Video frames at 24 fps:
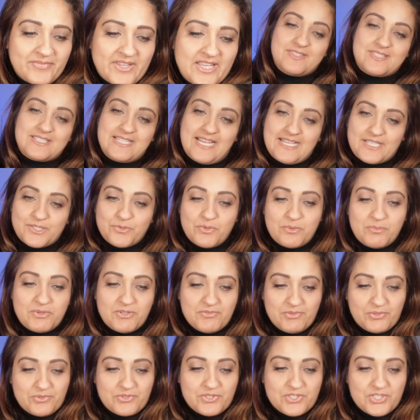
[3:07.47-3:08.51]
And next we
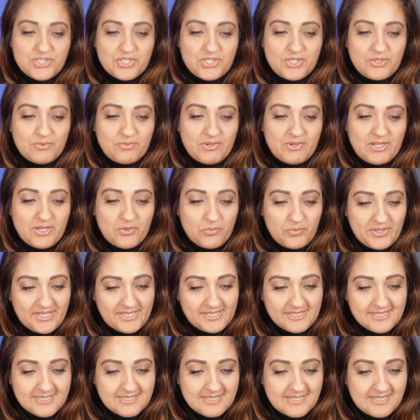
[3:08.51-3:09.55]
move on to
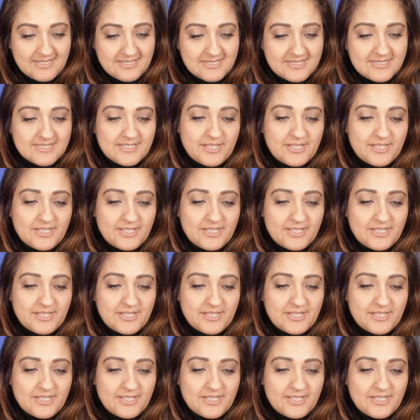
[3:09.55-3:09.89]
weaknesses.